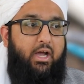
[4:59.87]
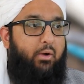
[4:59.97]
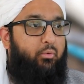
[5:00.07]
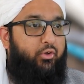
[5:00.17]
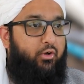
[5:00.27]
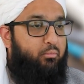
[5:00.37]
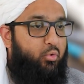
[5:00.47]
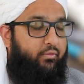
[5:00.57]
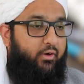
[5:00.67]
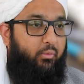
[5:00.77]
I will not
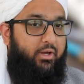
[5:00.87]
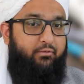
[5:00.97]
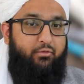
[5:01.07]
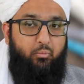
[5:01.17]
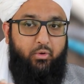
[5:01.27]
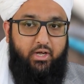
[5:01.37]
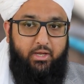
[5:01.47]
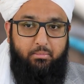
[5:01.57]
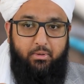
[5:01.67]
move away from what I